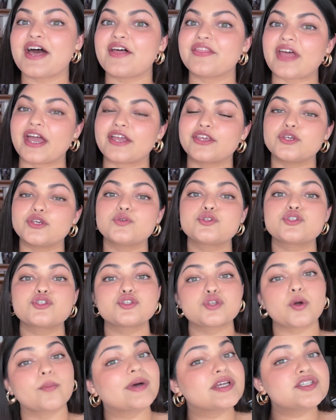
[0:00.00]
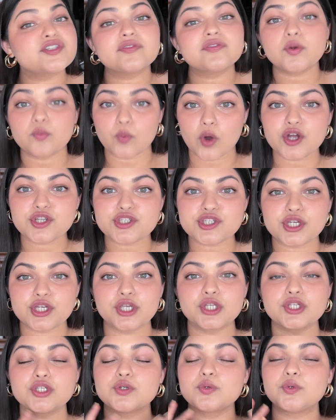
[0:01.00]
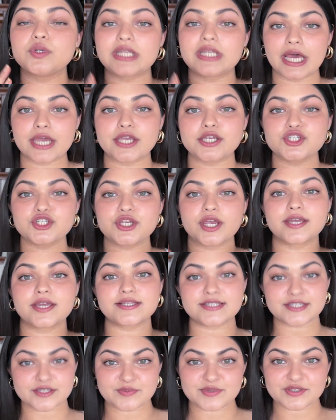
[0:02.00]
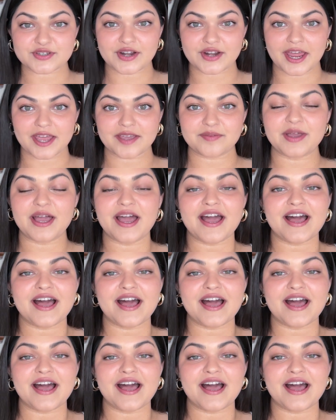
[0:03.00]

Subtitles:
Thank you so much for watching. Do like, share, and subscribe.